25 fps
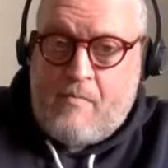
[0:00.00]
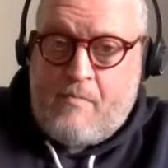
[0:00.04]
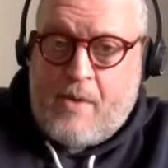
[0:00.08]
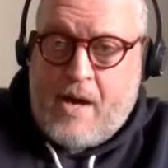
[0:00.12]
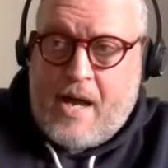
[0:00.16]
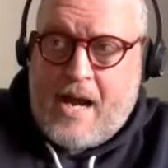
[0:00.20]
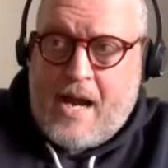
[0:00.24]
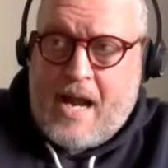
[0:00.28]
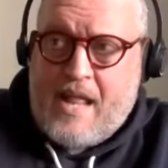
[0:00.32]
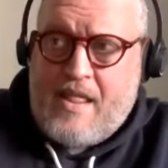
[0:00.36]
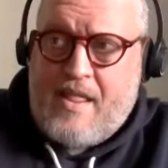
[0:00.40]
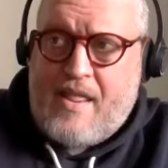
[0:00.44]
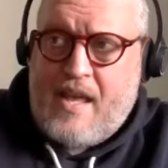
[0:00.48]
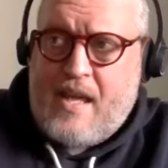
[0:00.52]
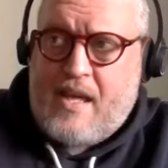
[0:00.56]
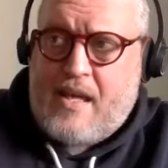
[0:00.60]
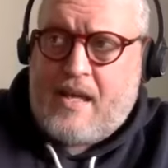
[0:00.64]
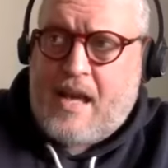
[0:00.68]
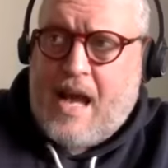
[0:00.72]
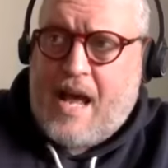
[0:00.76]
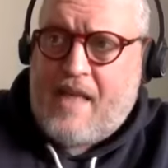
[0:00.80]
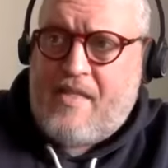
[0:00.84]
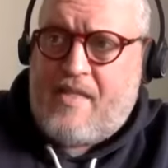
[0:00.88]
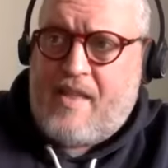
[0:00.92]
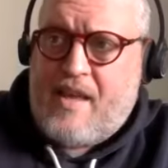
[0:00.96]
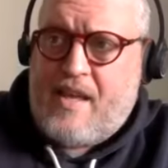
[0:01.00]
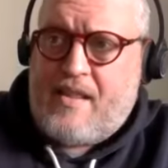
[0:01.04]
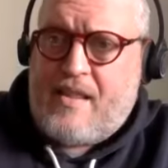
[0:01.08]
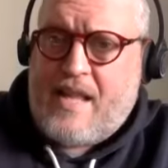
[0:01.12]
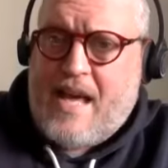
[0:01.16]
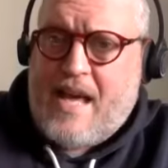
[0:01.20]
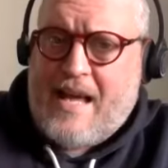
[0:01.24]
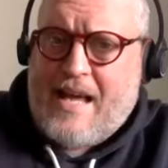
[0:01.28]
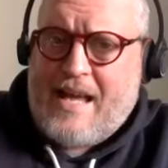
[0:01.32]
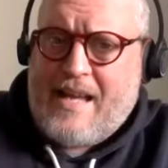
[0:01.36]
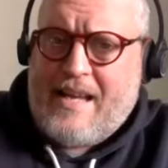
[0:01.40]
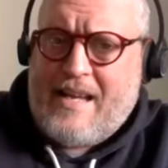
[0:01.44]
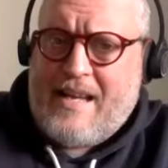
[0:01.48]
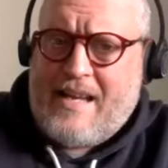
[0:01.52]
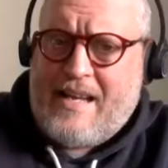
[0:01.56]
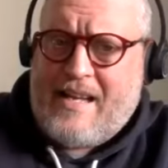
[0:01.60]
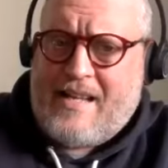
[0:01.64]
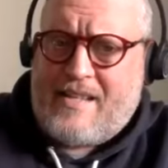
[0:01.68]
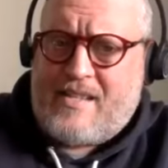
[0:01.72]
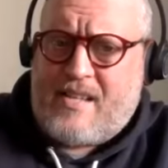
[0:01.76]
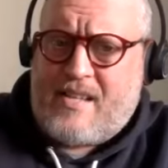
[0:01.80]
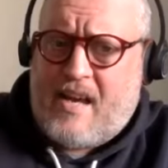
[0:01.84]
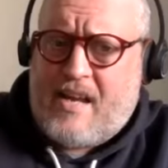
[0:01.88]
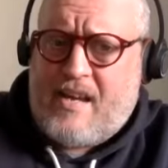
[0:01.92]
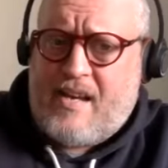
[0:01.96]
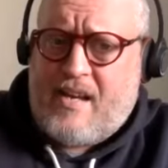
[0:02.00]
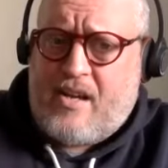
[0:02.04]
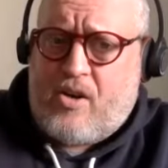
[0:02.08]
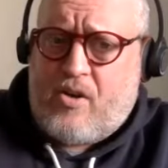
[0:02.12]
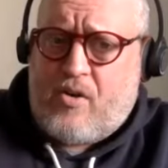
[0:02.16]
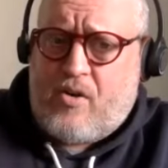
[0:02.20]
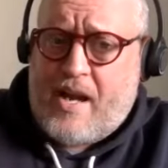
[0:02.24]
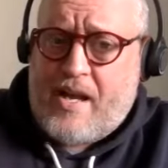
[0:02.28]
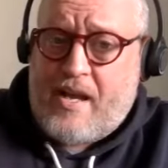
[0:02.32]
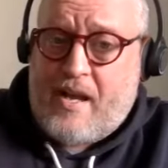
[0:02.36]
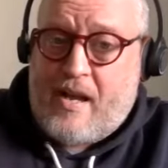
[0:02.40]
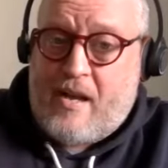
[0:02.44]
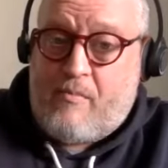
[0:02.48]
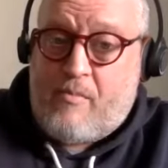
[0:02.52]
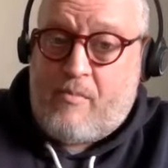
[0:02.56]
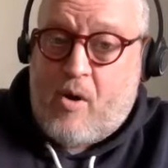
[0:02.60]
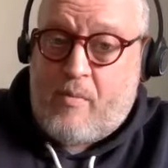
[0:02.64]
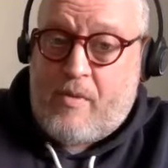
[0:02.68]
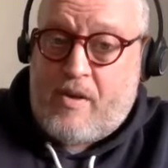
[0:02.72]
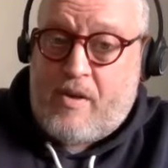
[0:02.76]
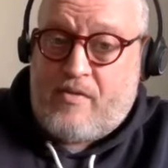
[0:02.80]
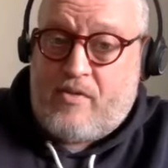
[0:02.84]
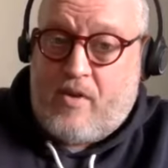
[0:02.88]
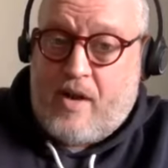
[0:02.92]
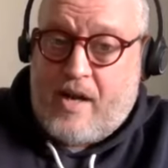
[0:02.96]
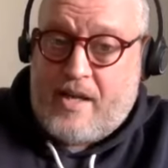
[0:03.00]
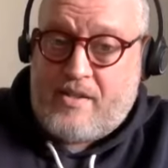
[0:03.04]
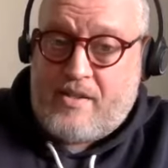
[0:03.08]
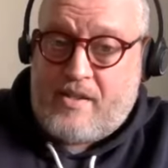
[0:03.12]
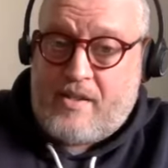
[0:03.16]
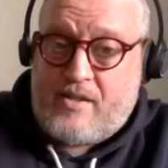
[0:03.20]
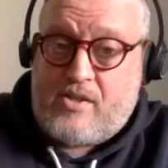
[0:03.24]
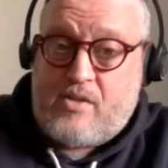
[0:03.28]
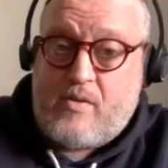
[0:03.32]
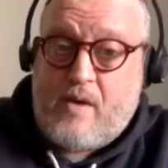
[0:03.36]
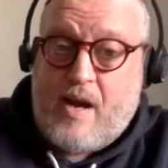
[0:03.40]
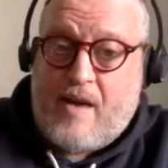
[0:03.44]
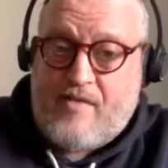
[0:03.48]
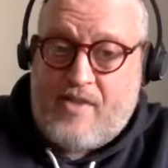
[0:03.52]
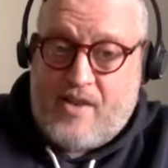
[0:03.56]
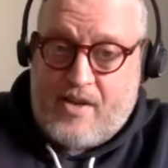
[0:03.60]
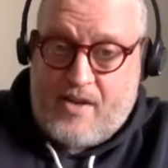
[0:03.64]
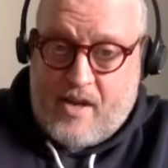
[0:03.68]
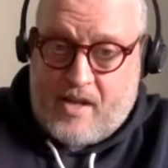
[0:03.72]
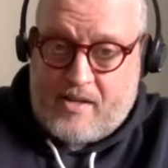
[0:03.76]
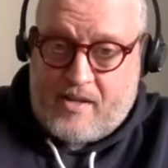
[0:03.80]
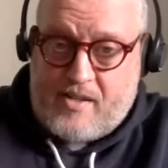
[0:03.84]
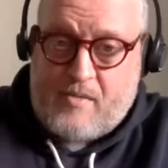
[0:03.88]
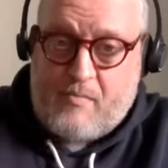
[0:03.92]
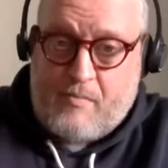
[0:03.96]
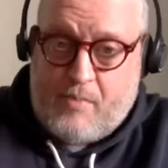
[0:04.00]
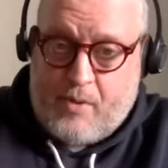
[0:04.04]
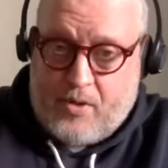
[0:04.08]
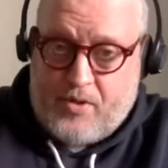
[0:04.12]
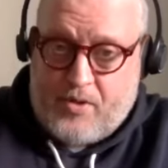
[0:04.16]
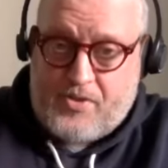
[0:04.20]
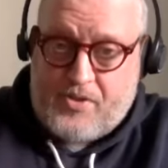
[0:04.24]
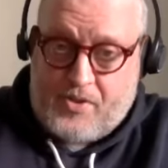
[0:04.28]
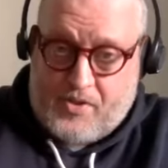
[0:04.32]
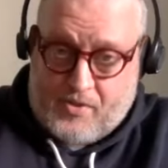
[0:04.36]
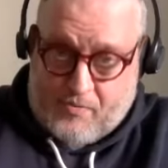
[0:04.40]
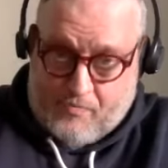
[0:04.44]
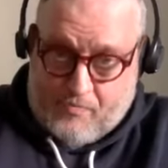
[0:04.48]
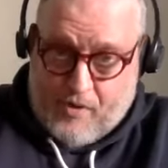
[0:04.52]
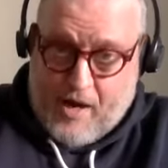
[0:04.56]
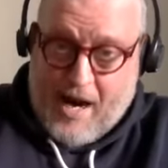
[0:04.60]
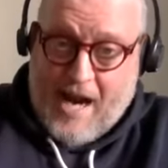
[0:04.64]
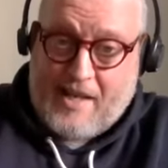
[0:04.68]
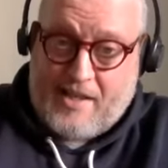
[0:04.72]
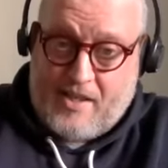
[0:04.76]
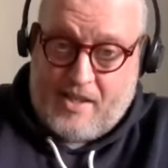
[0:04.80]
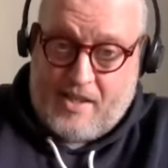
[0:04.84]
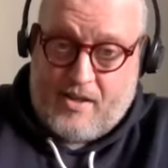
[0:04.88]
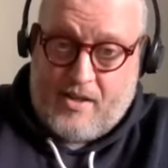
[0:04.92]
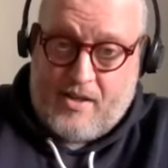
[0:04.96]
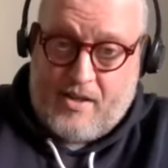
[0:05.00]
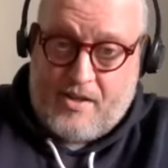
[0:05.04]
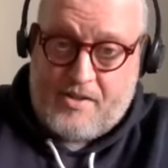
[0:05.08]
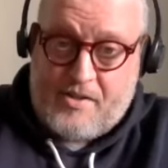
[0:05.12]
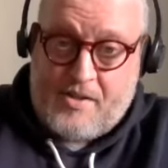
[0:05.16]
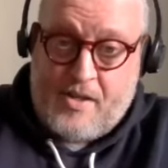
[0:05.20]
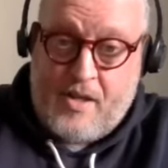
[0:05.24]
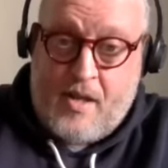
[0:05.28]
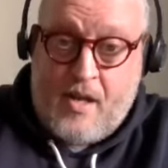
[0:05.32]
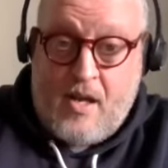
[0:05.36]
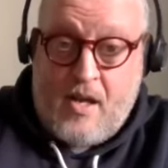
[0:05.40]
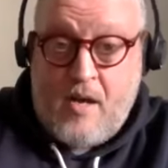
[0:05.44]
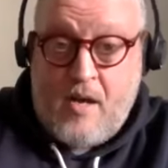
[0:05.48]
But I think that in a moment of crisis, you have the nuts and bolts practicals,